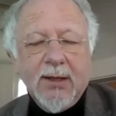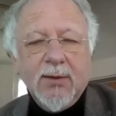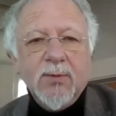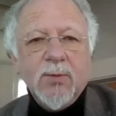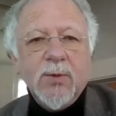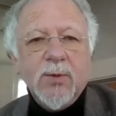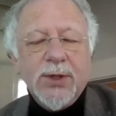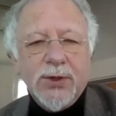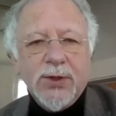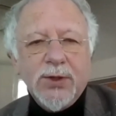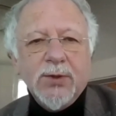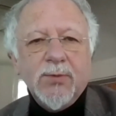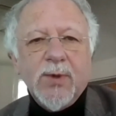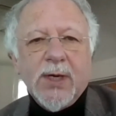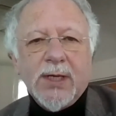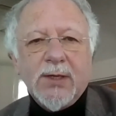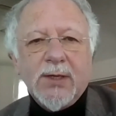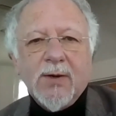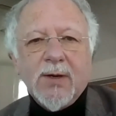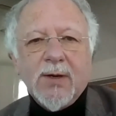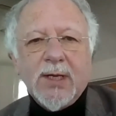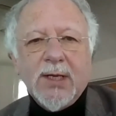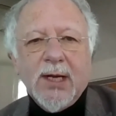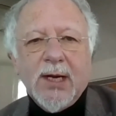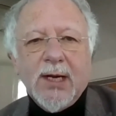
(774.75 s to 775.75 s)
and we should
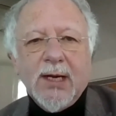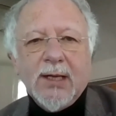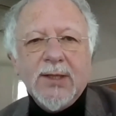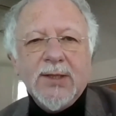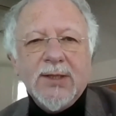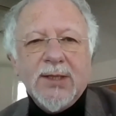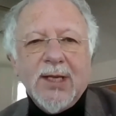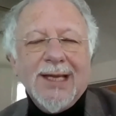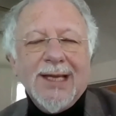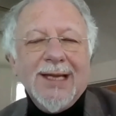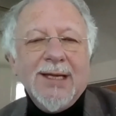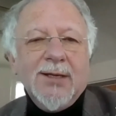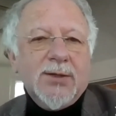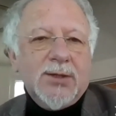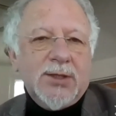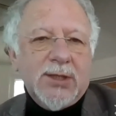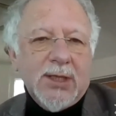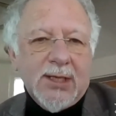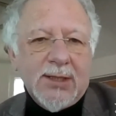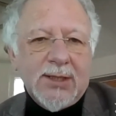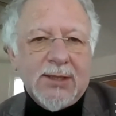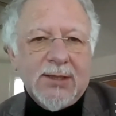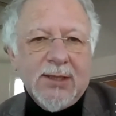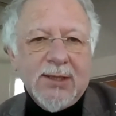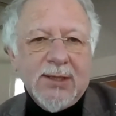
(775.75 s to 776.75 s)
recognize
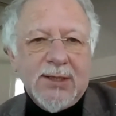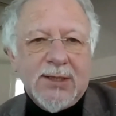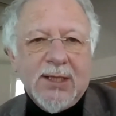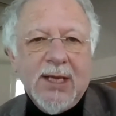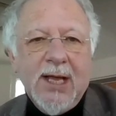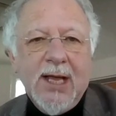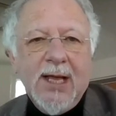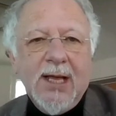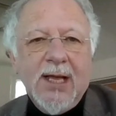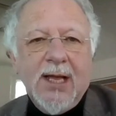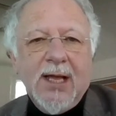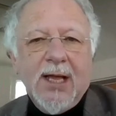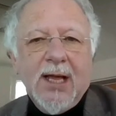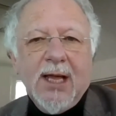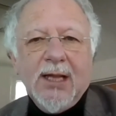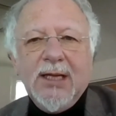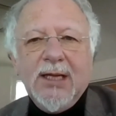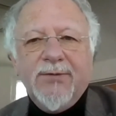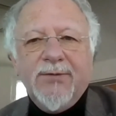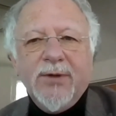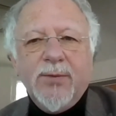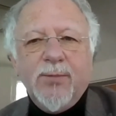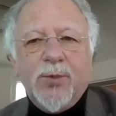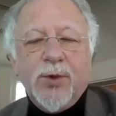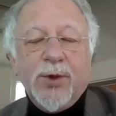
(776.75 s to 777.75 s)
injustice and
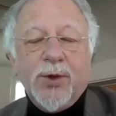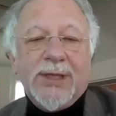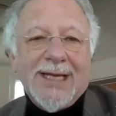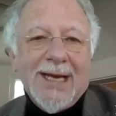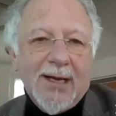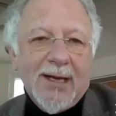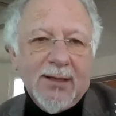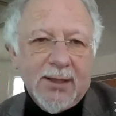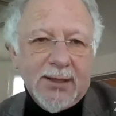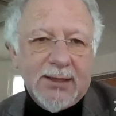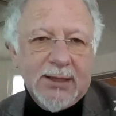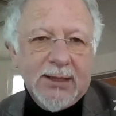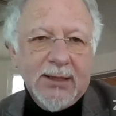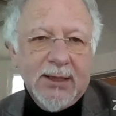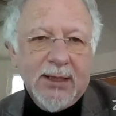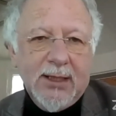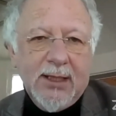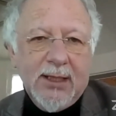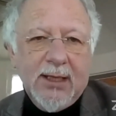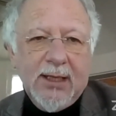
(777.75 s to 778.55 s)
even brutality